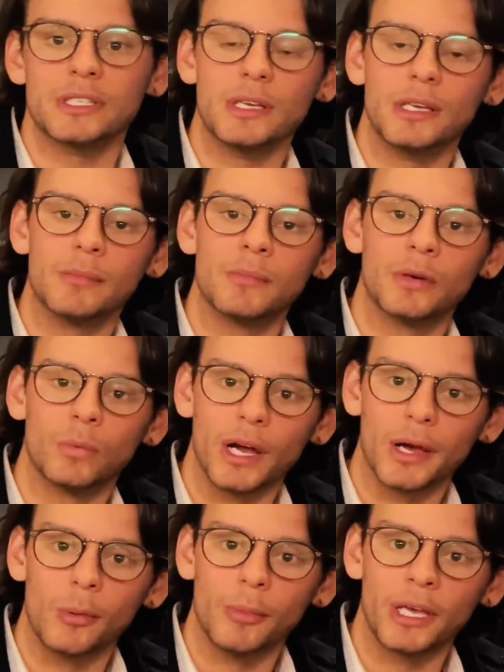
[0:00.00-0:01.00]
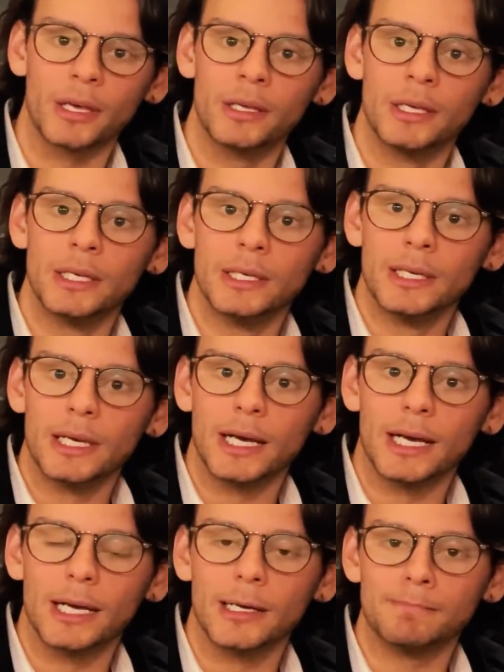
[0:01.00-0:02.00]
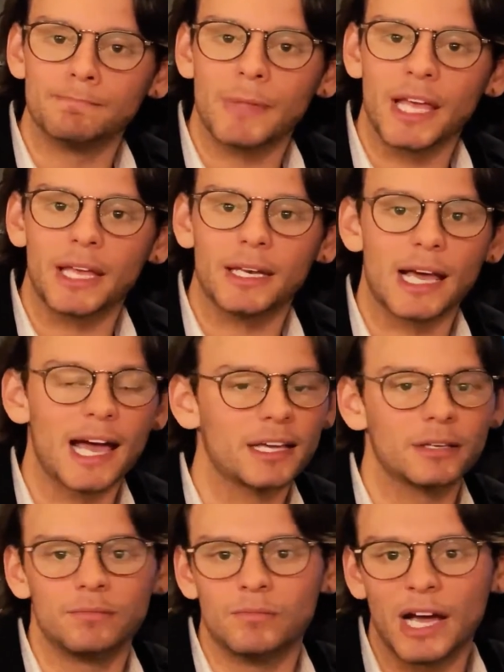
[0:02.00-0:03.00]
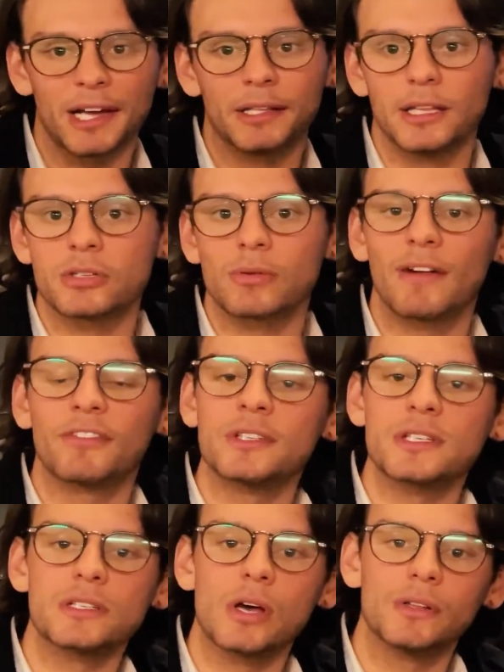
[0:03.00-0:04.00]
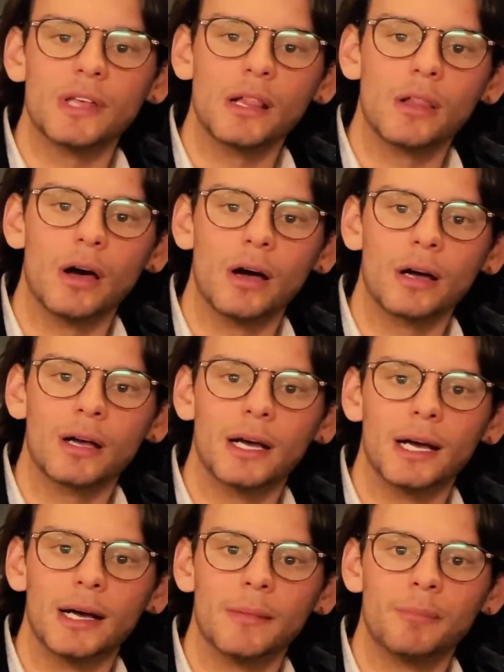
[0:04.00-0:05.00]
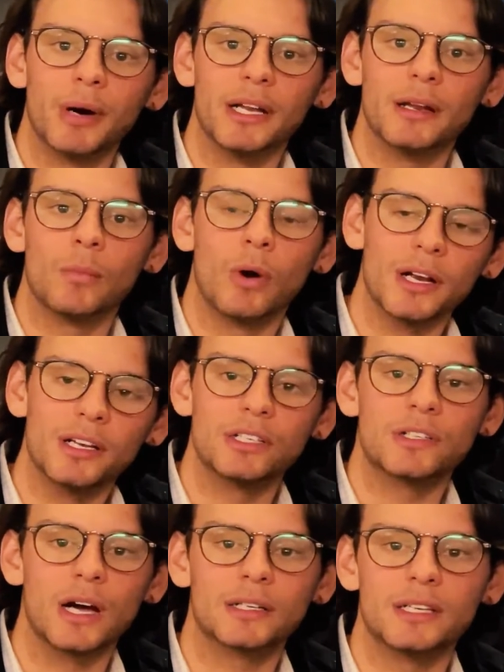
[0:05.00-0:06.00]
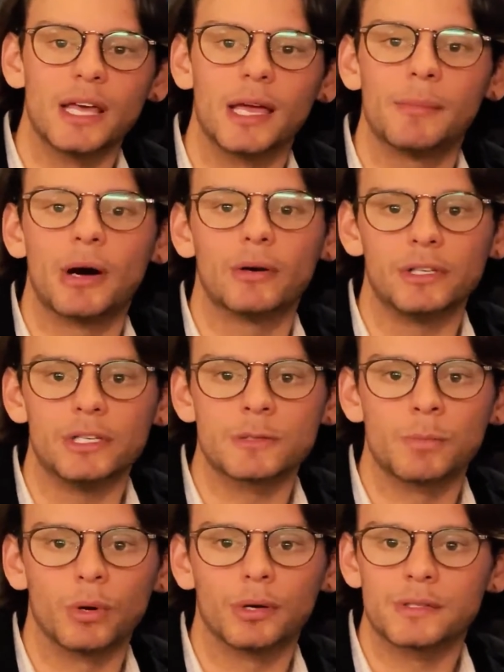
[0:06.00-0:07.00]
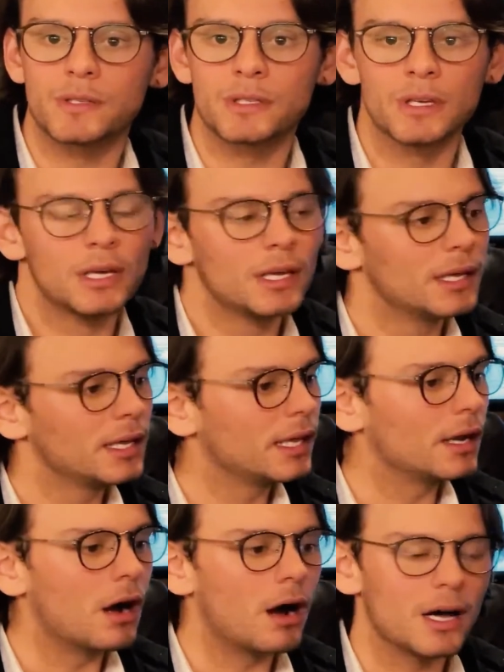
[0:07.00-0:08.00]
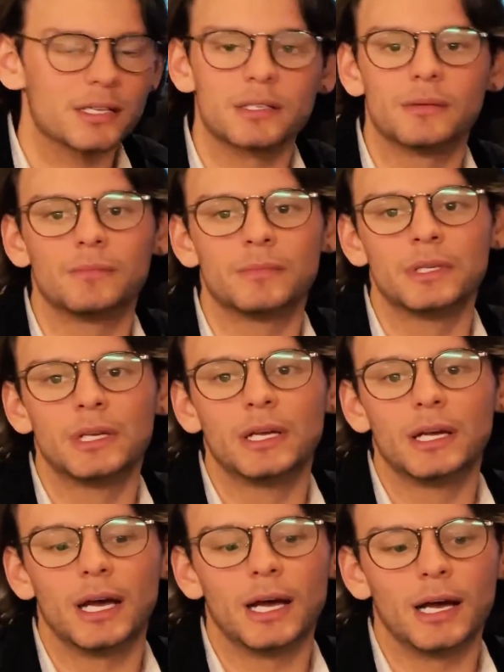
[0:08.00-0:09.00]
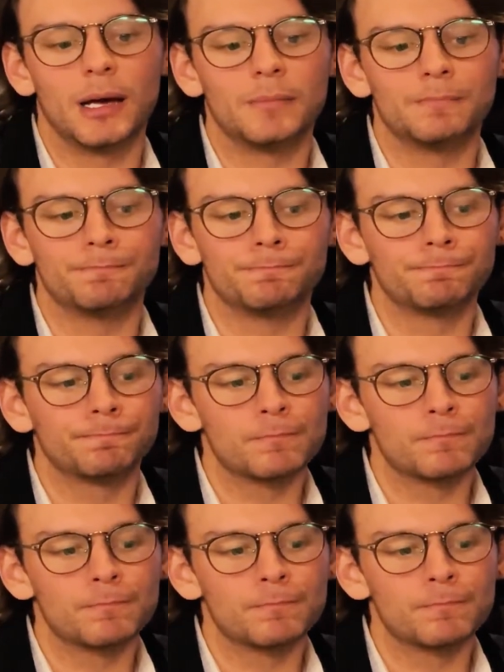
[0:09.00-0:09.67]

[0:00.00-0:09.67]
team in Wyoming, um, and I could I could list references all day long, um, but wanted to talk today about esports an awesome um,